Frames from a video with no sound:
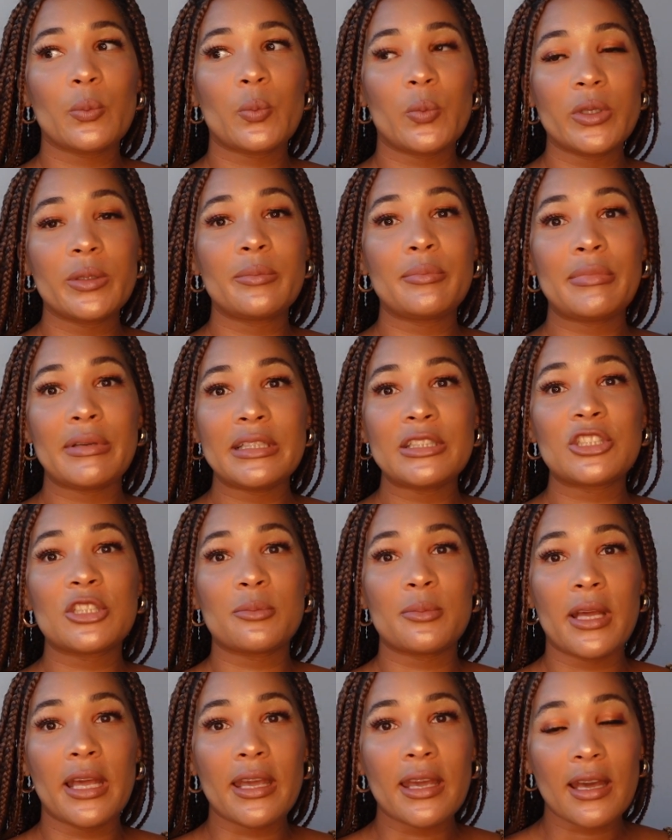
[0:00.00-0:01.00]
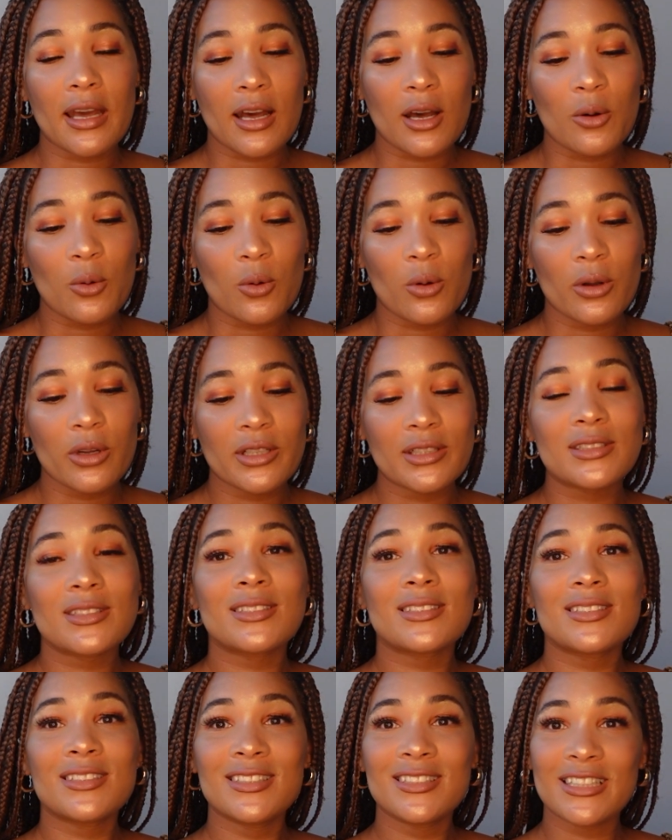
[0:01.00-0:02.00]
would be Jamaica, because
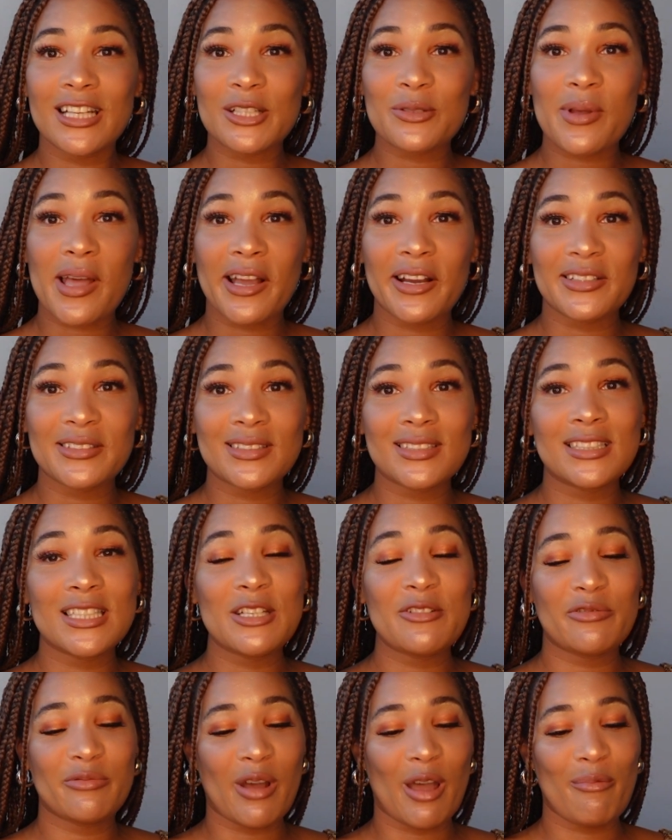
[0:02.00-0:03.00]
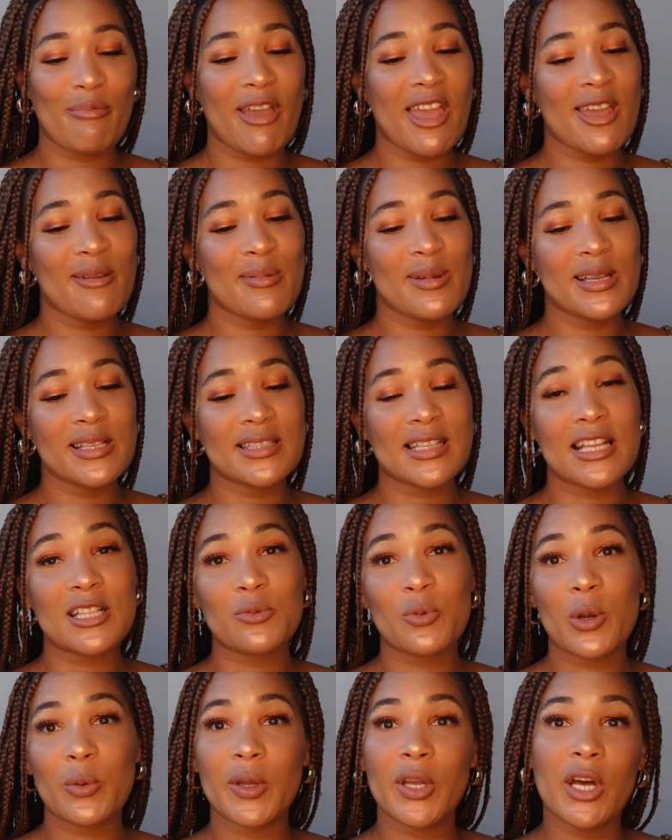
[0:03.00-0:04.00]
that's where I conceived my babies, that's
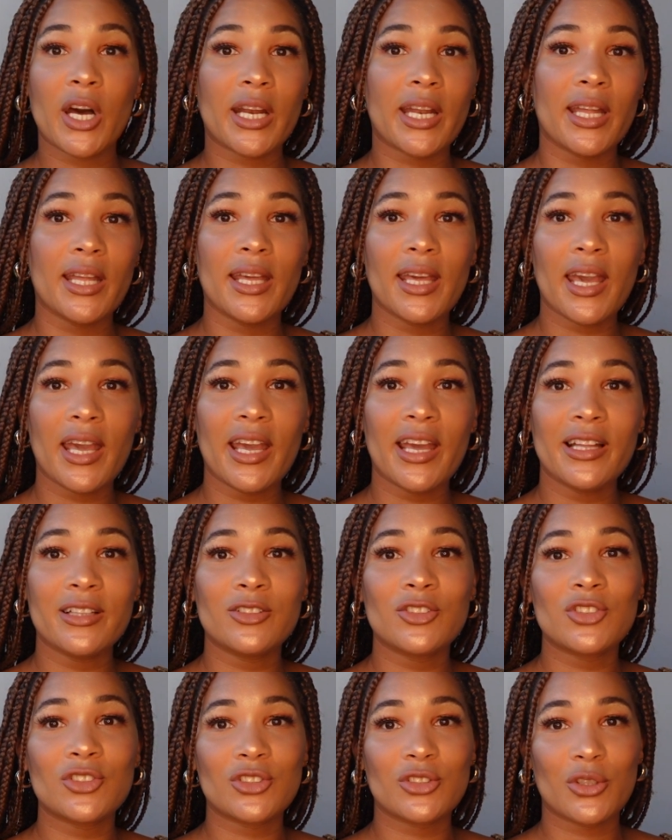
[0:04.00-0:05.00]
where we got engaged.